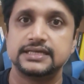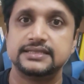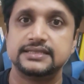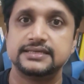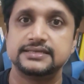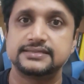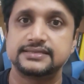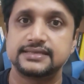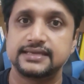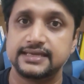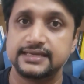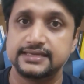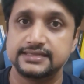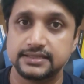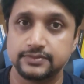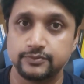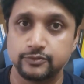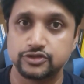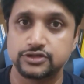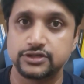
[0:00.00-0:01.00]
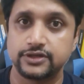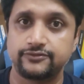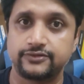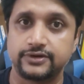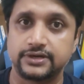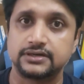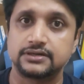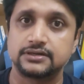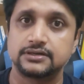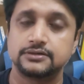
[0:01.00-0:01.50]
this is a mutual
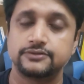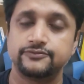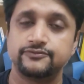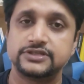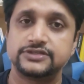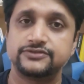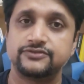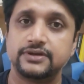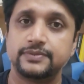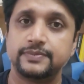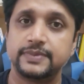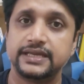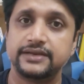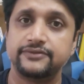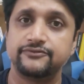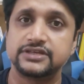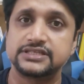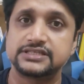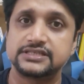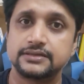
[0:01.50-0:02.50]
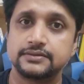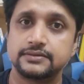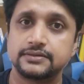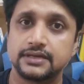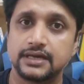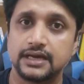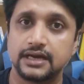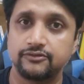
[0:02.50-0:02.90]
fund which will be investing